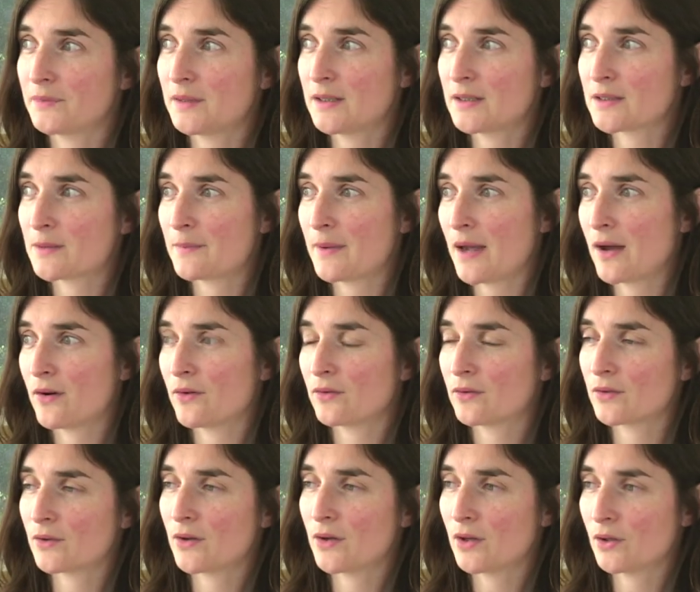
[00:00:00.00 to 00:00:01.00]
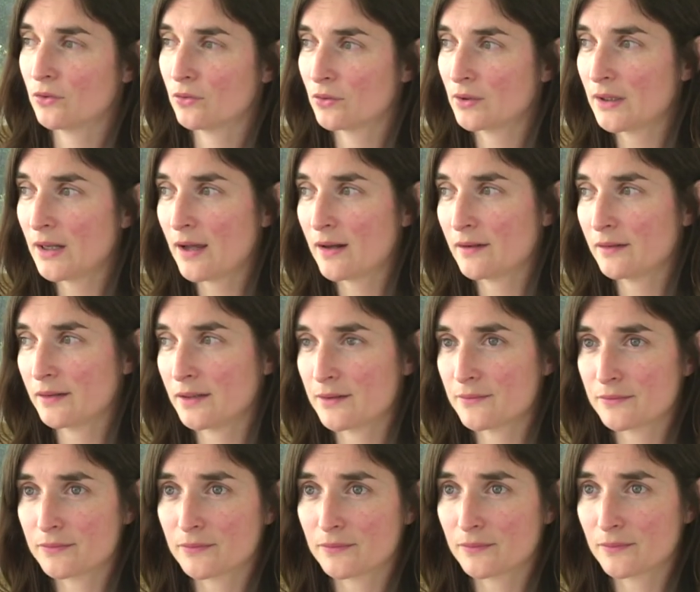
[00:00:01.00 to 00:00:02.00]
is about learning how to
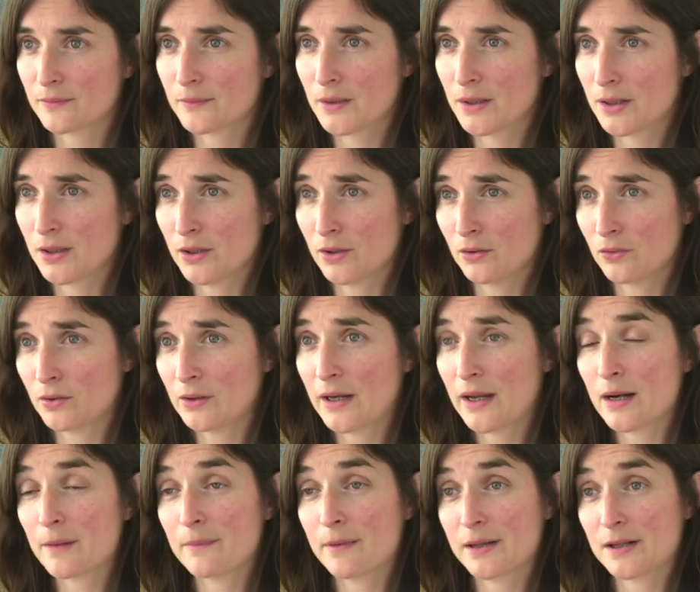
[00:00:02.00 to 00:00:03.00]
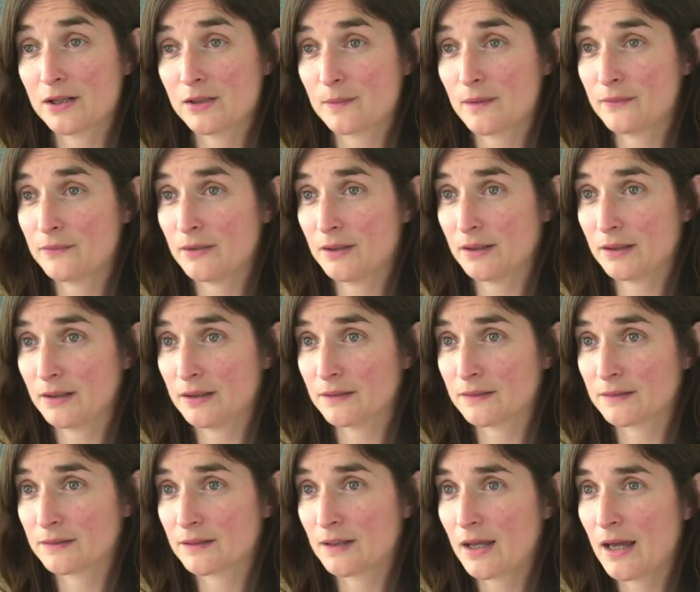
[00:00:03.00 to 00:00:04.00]
live, learning how to manage my
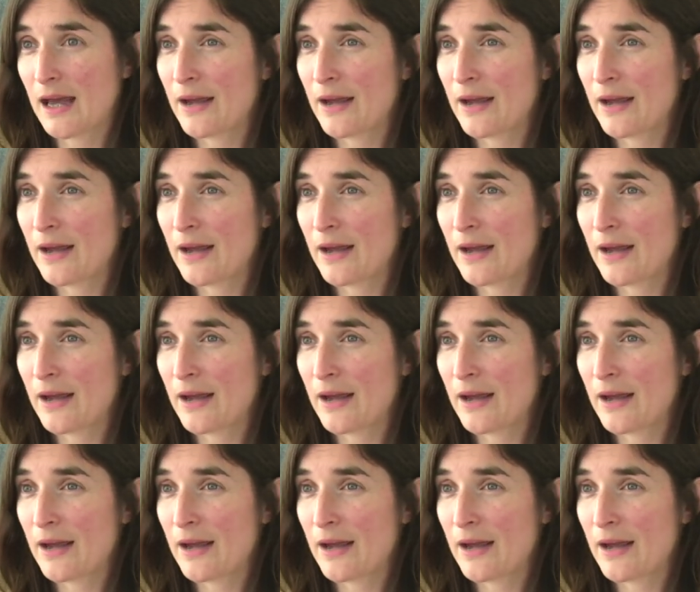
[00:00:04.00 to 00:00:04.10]
feelings.